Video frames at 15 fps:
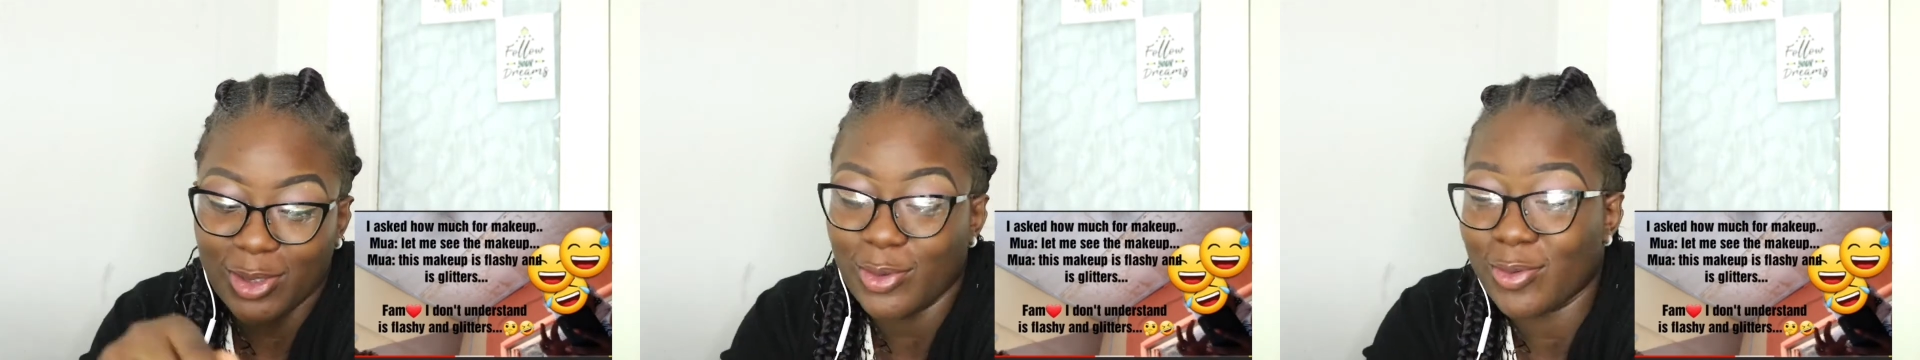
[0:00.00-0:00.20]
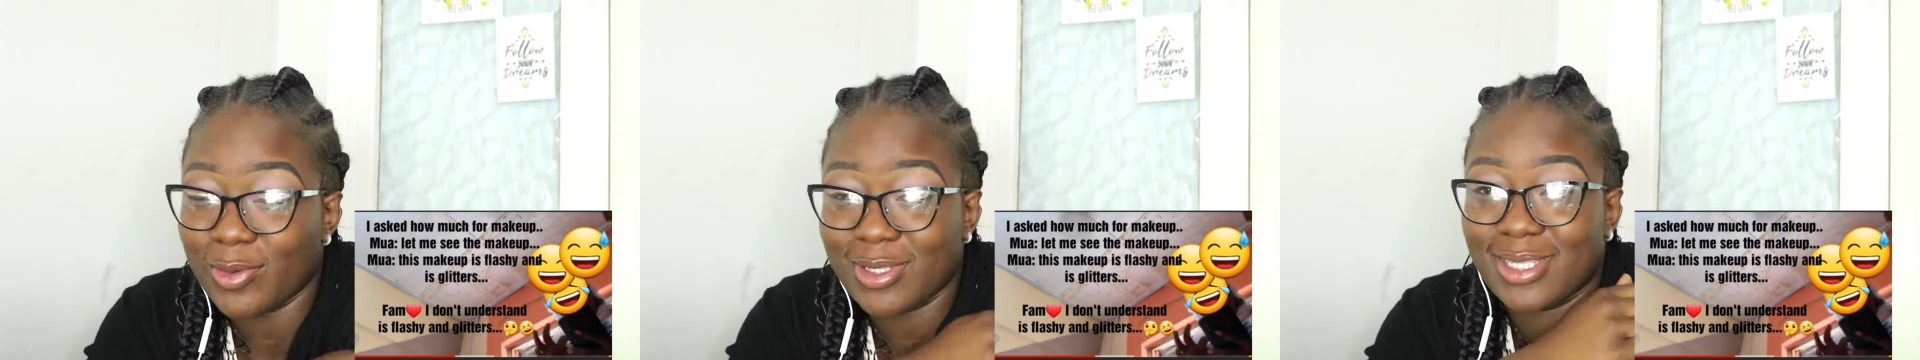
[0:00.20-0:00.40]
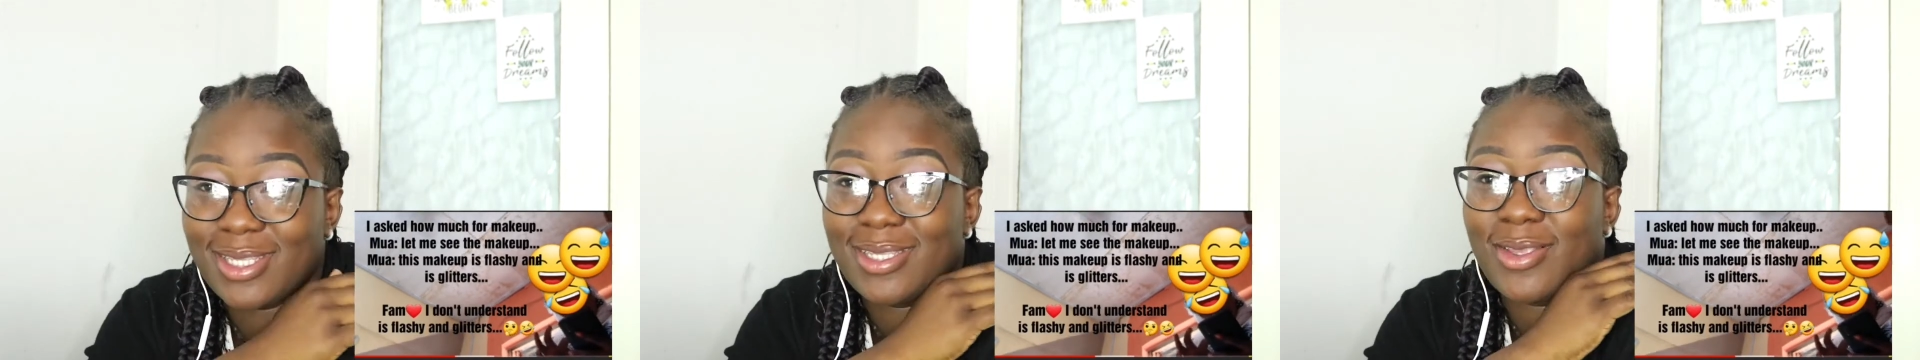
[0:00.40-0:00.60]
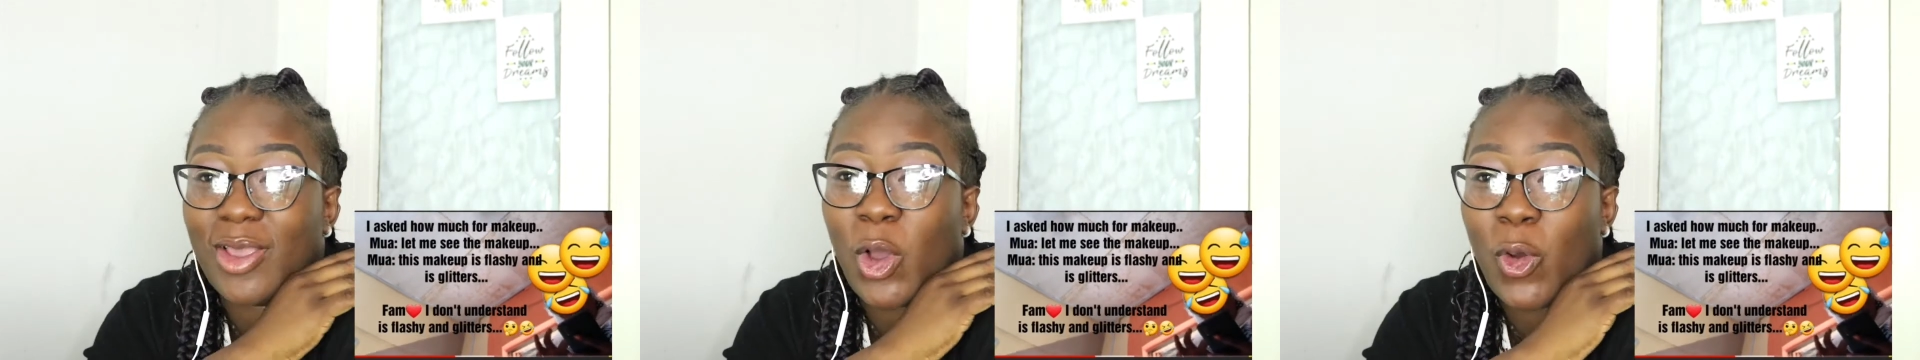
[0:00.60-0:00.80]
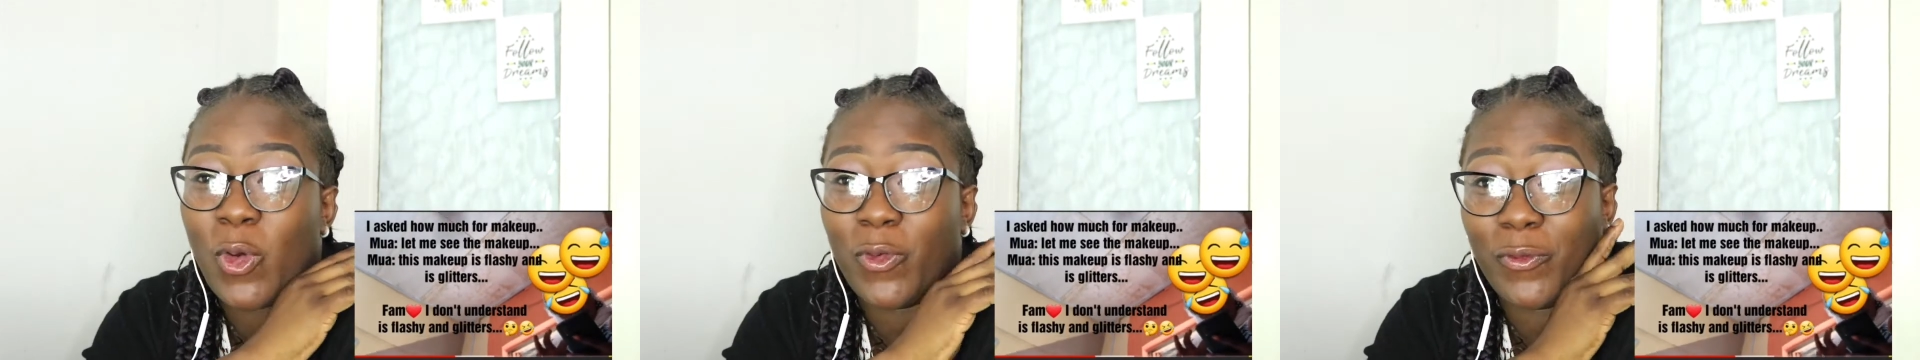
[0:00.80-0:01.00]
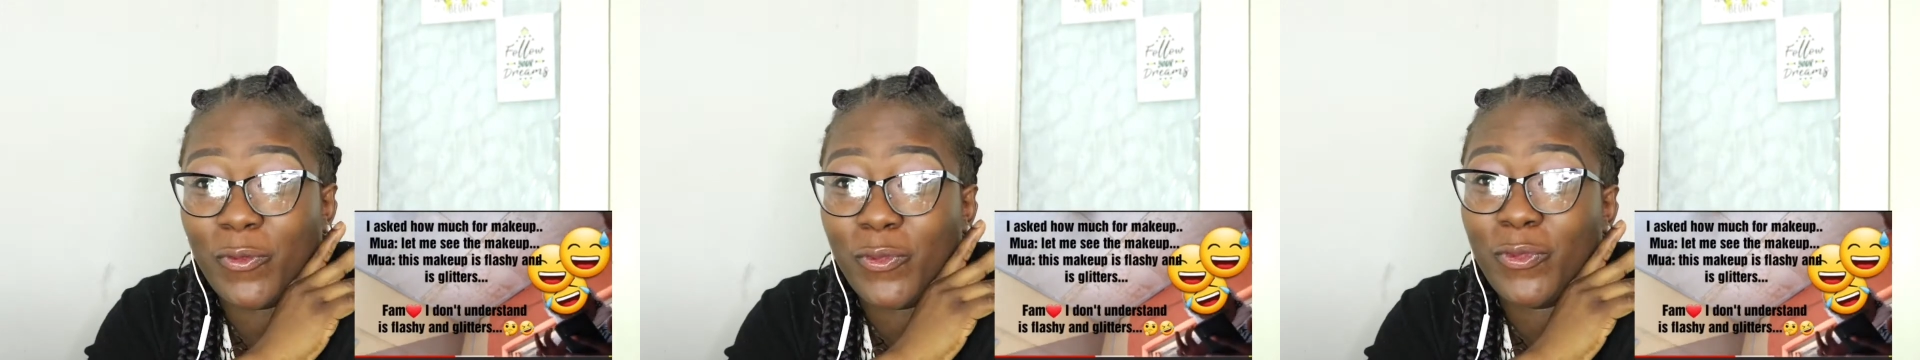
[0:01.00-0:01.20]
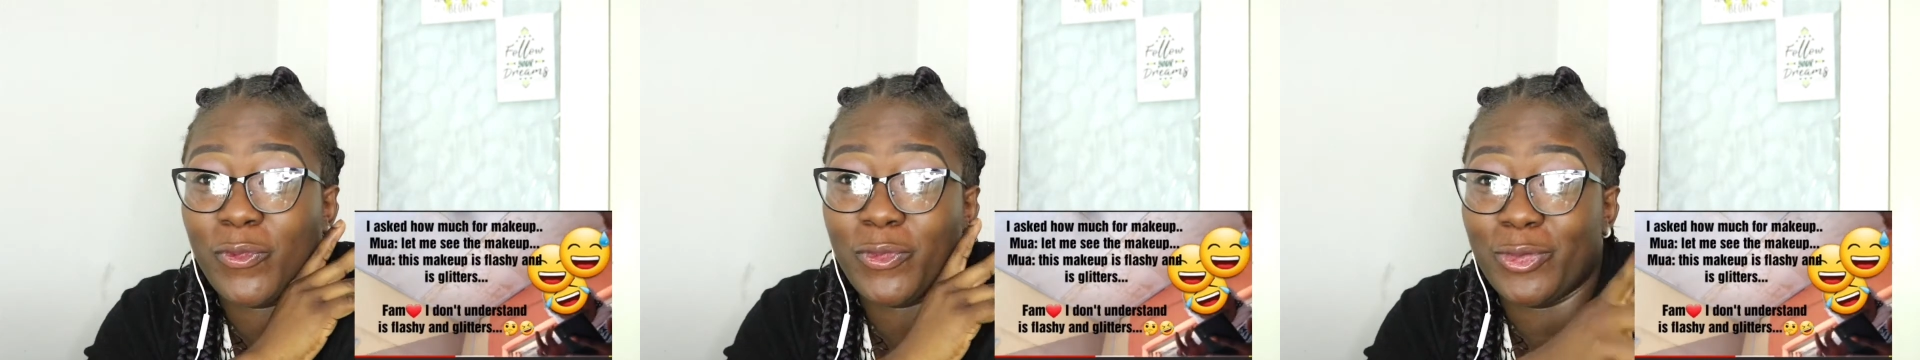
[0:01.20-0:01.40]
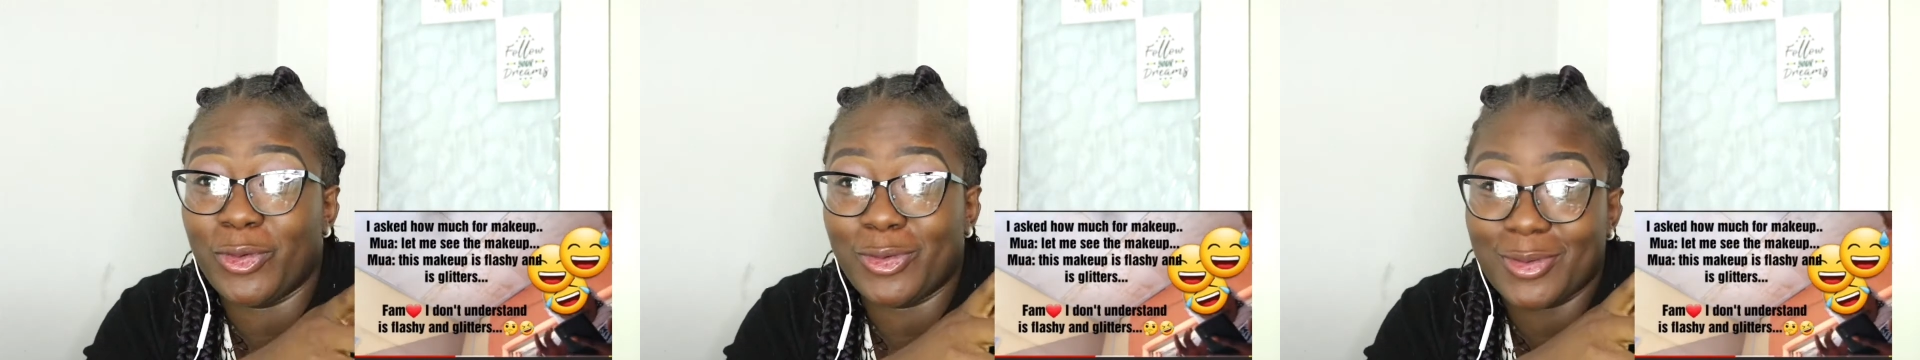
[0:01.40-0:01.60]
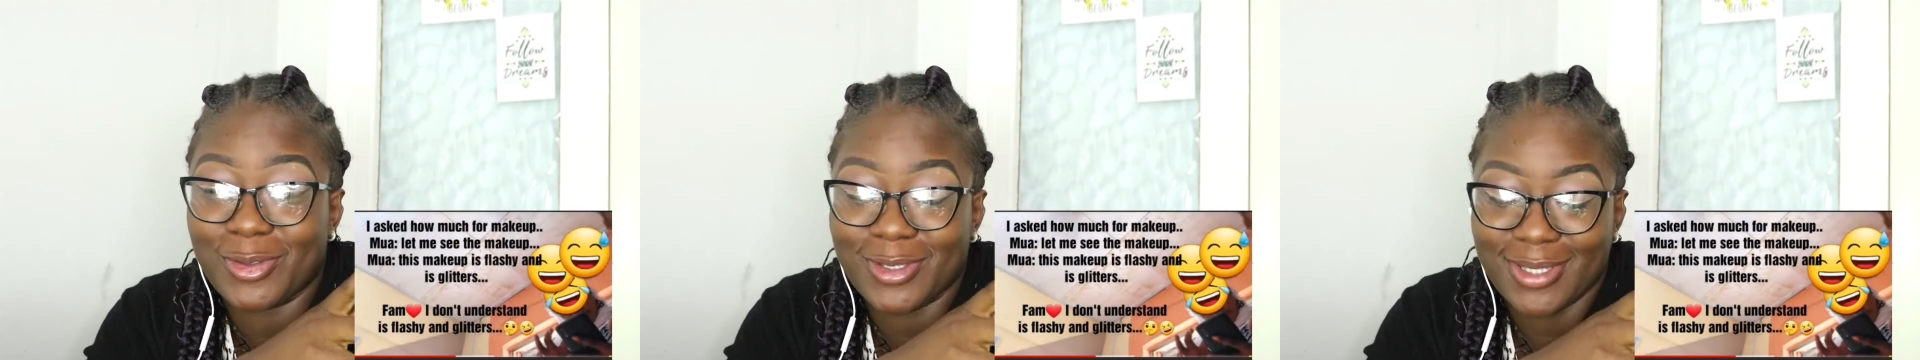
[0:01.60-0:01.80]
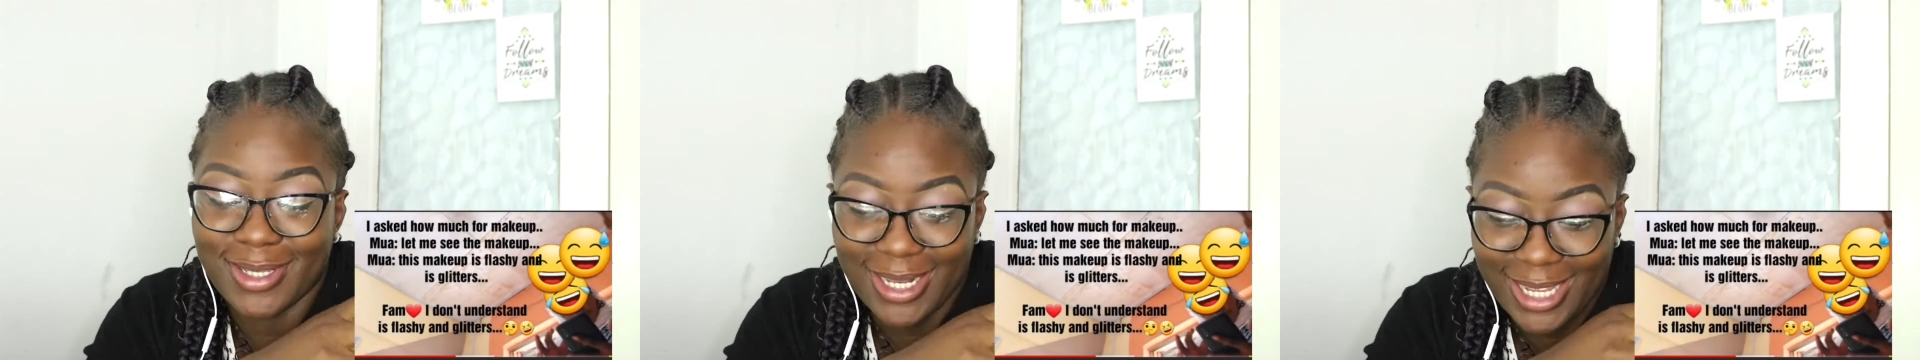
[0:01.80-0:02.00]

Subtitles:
looks confused.